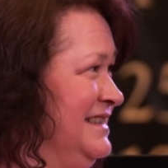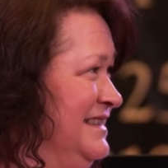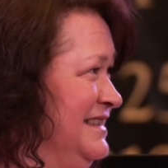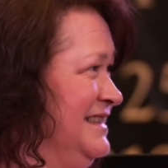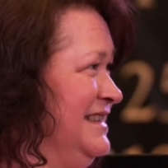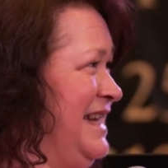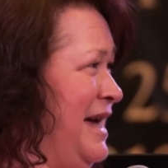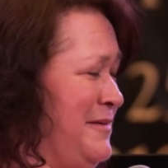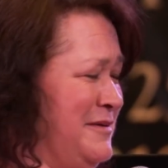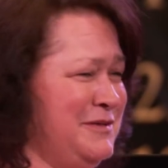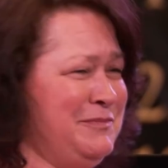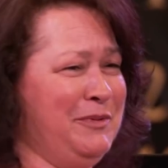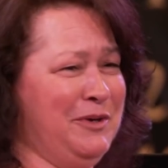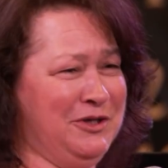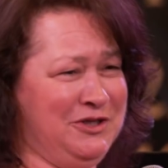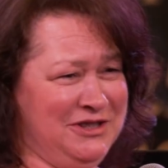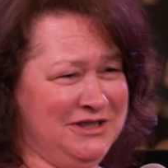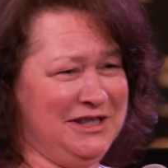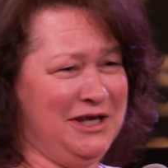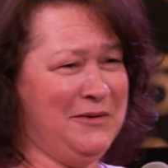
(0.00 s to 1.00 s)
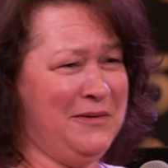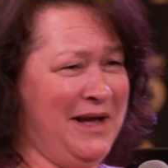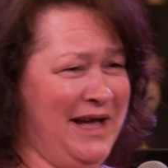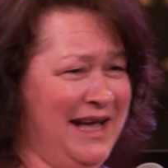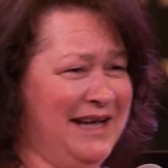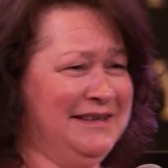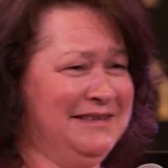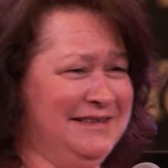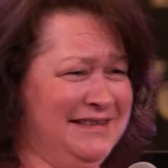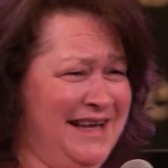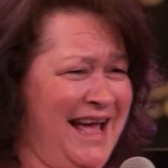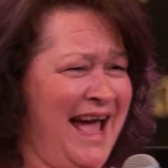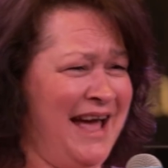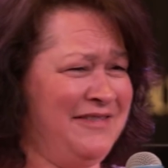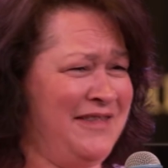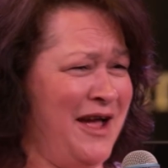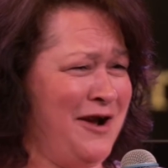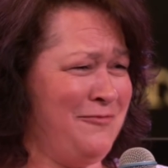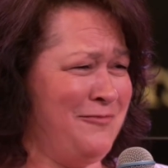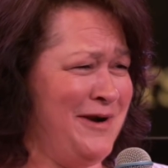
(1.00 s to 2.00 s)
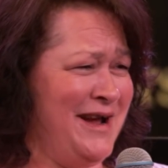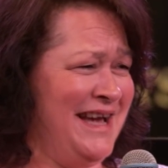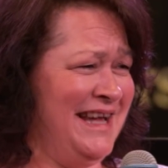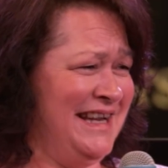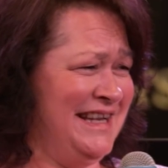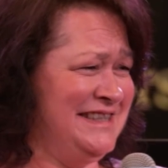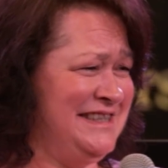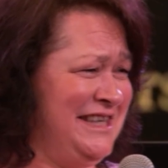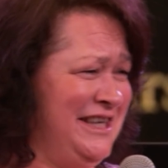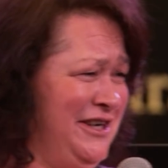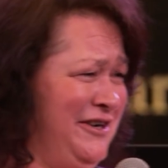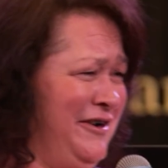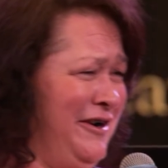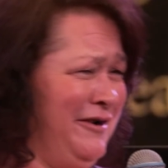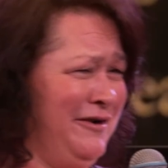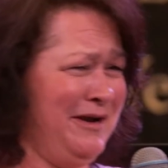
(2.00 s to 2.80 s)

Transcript: That was Butch's, okay. Had that red interior.